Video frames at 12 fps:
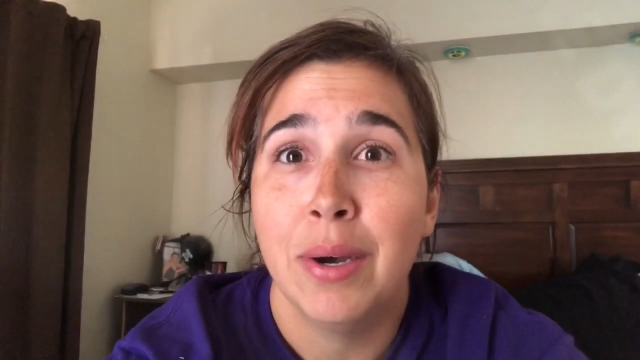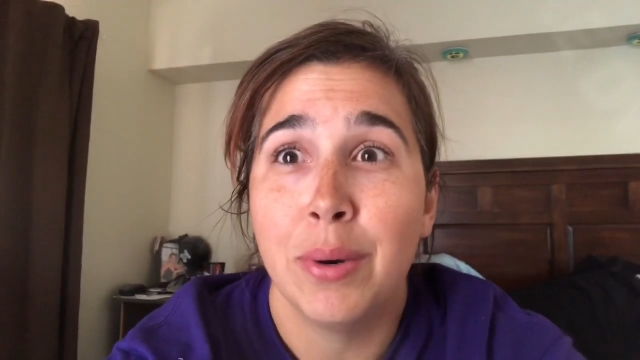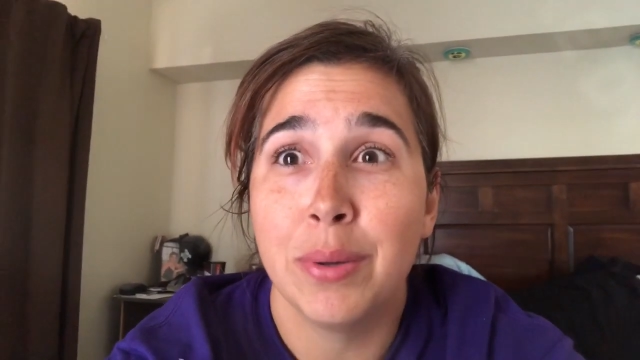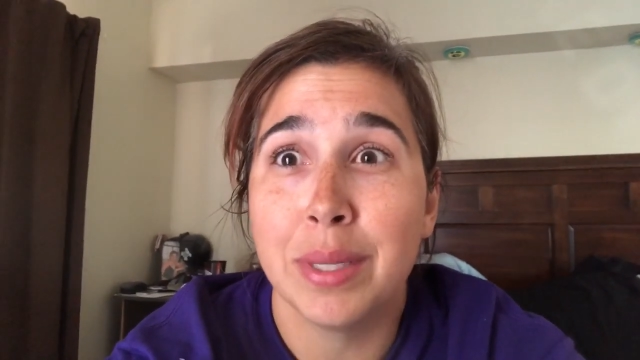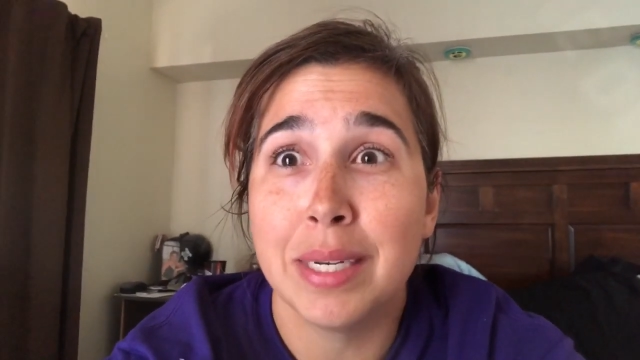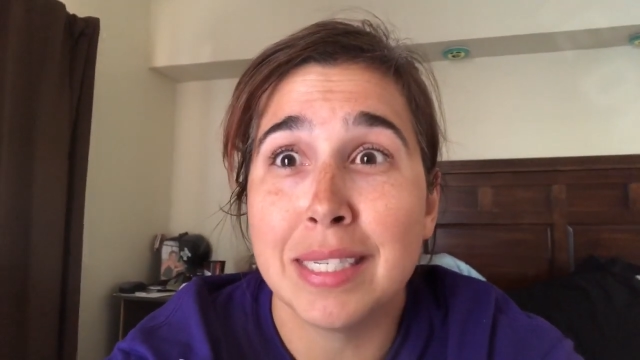
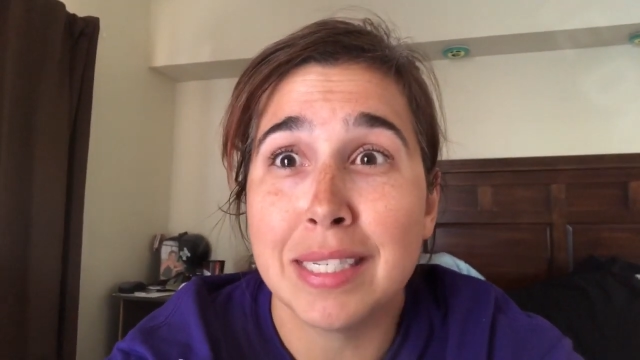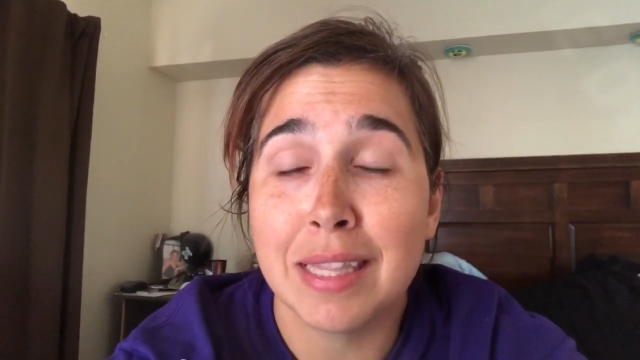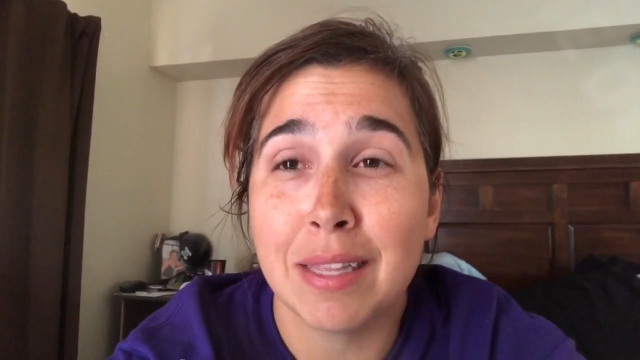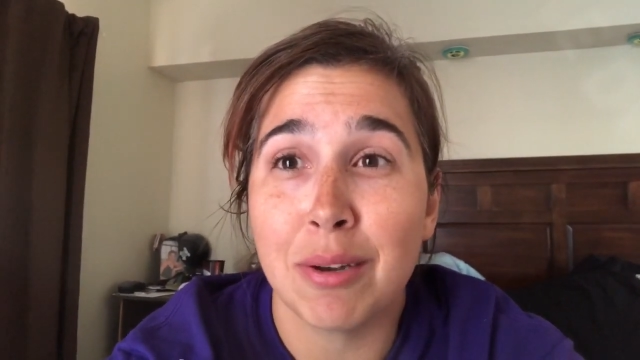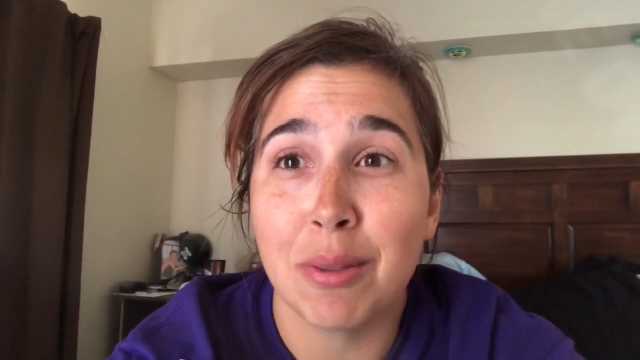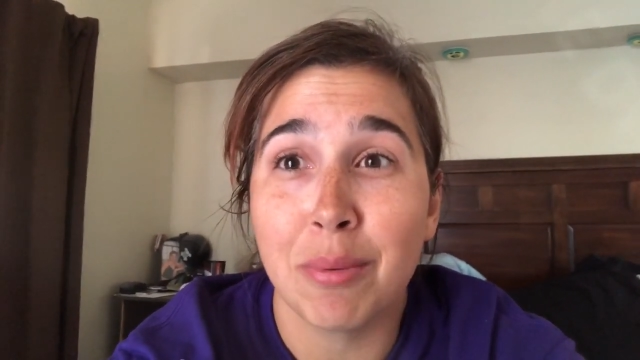only to sit
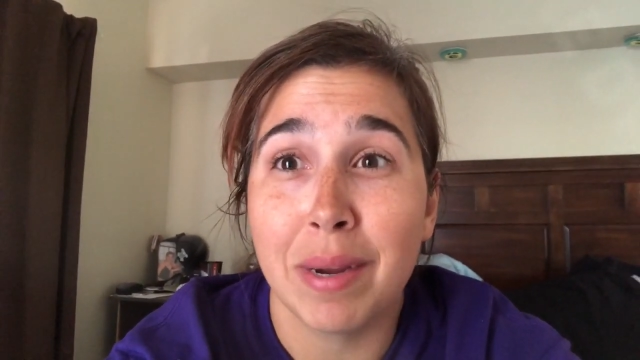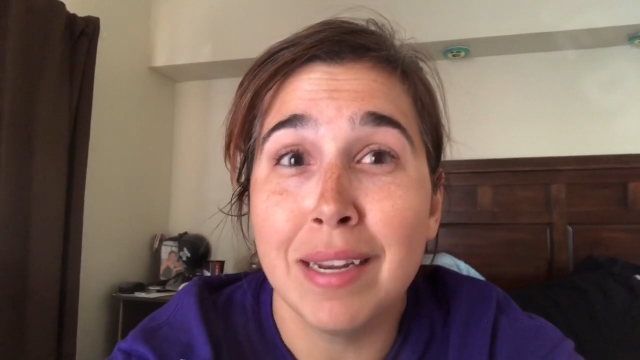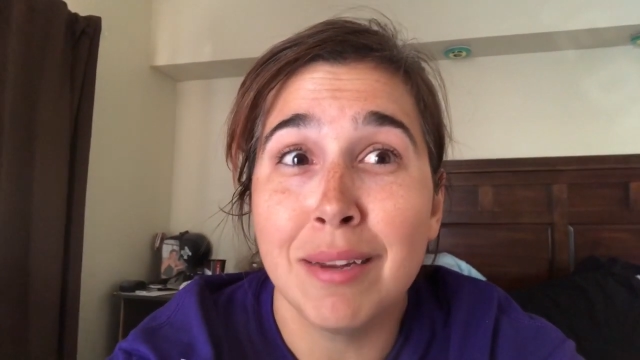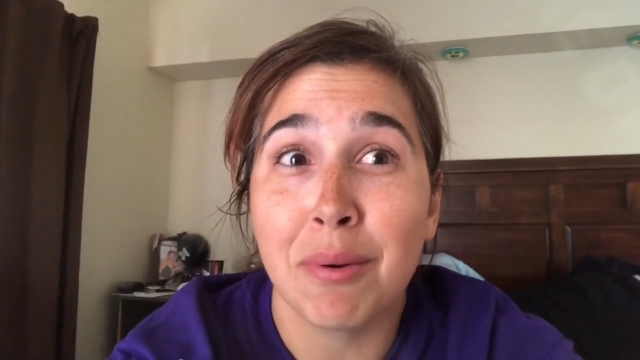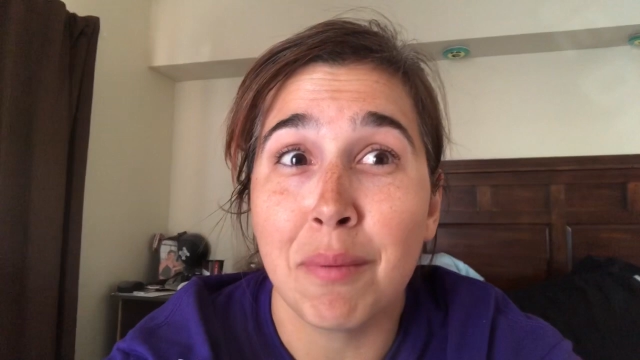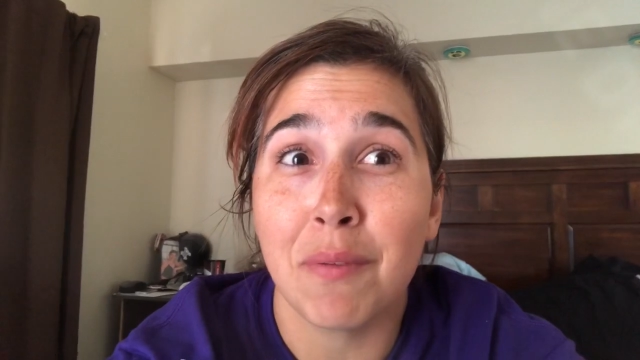there in the
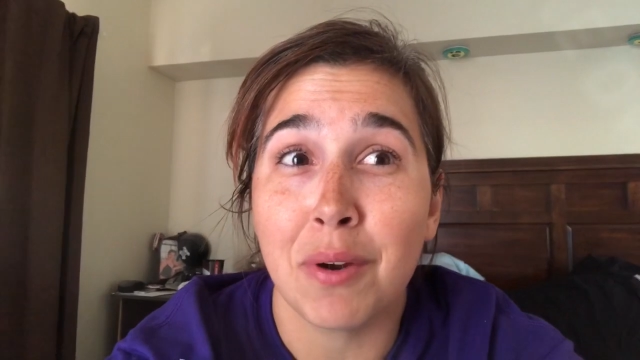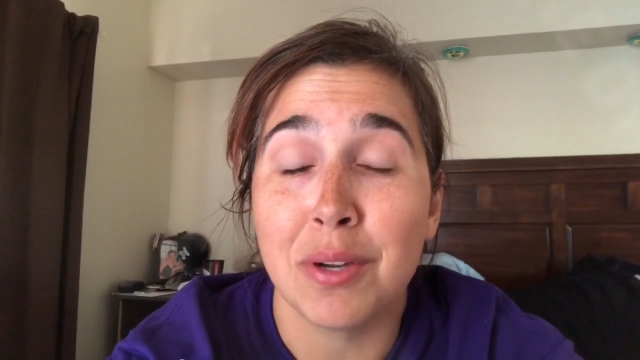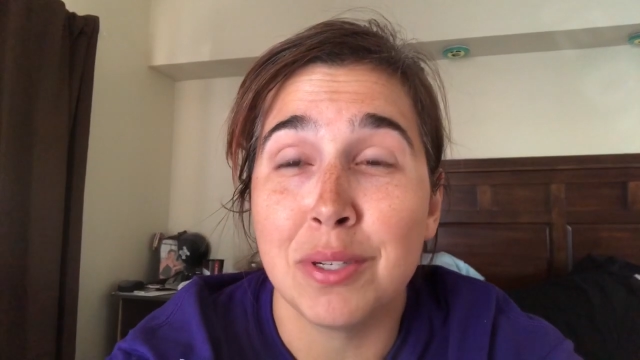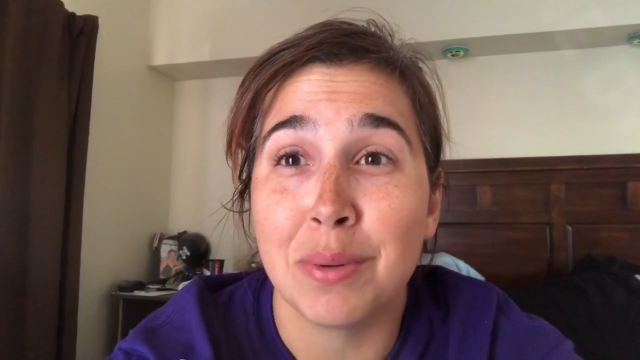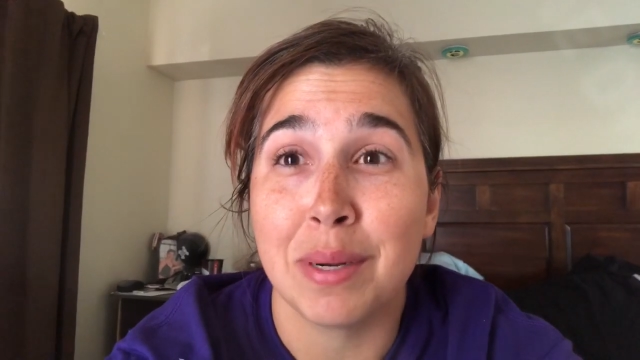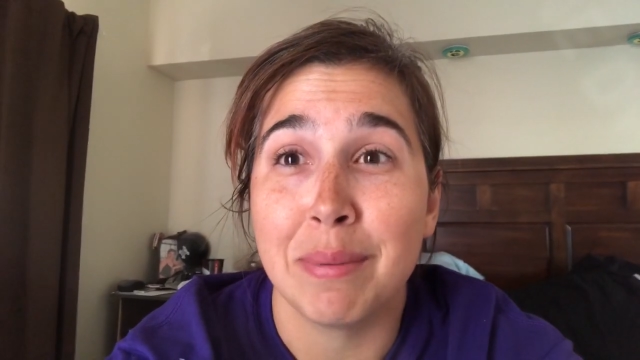waiting room for a
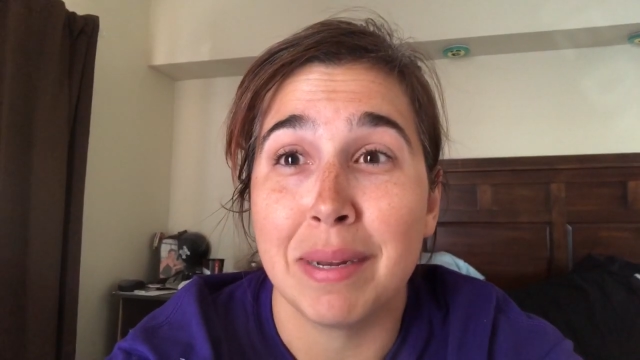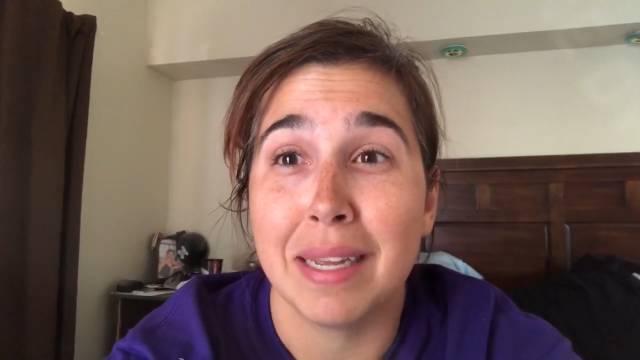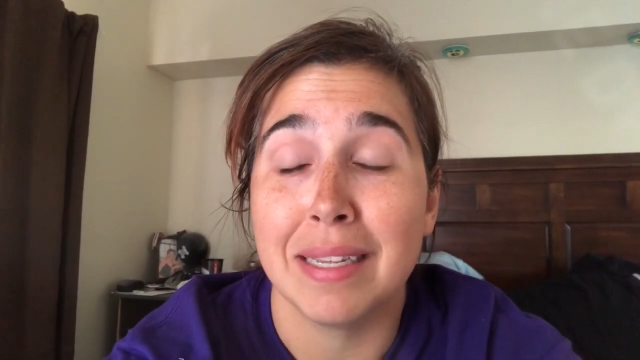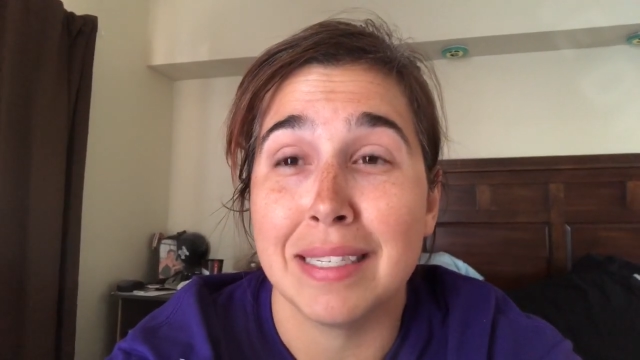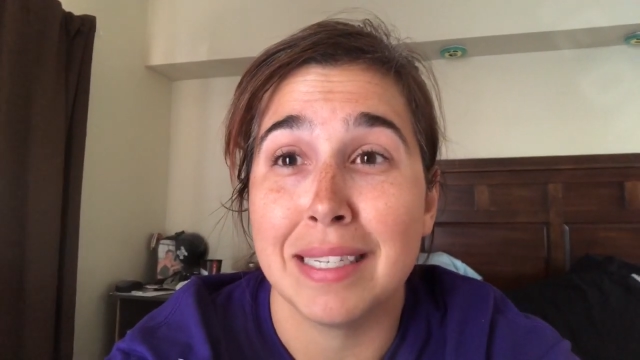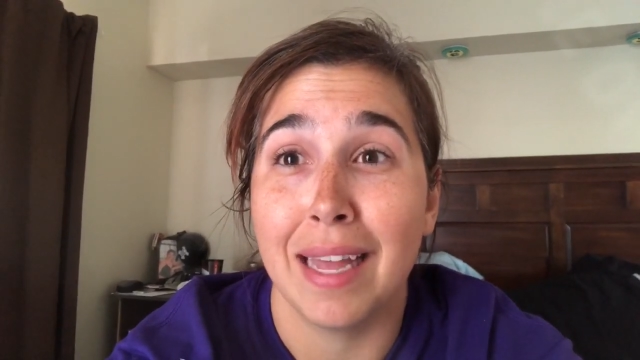good 20 minutes